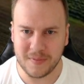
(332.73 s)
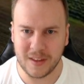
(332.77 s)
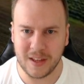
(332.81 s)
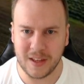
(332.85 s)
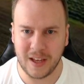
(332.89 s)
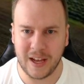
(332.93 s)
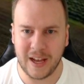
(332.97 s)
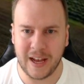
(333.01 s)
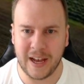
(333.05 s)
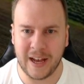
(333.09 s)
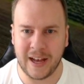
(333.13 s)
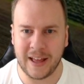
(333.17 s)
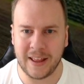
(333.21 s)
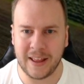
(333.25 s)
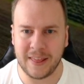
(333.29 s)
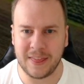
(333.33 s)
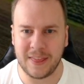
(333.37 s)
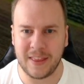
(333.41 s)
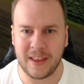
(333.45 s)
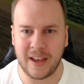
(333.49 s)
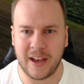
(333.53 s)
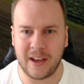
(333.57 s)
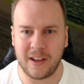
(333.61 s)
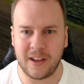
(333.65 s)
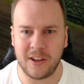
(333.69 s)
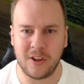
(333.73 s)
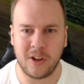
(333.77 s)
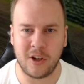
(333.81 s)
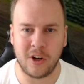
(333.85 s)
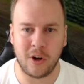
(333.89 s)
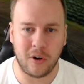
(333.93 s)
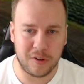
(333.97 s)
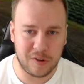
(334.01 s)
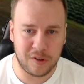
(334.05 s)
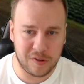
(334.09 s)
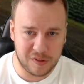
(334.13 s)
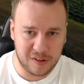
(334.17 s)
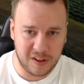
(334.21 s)
And, uh, you know, I
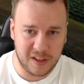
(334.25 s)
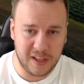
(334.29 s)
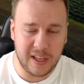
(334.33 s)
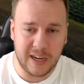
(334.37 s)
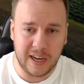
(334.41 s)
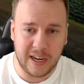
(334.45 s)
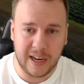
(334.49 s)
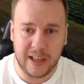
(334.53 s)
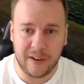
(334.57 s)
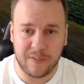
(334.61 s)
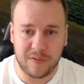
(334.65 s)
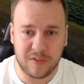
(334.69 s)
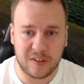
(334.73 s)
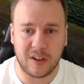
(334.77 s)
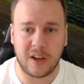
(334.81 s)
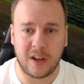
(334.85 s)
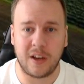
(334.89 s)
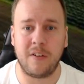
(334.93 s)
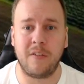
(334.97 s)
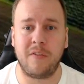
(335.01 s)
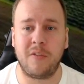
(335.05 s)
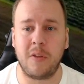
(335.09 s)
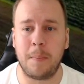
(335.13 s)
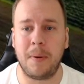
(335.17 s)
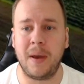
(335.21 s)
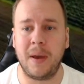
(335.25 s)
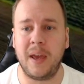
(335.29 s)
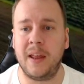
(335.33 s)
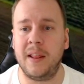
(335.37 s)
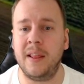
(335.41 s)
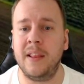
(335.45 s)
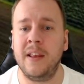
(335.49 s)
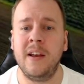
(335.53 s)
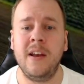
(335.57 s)
see left side of the pin,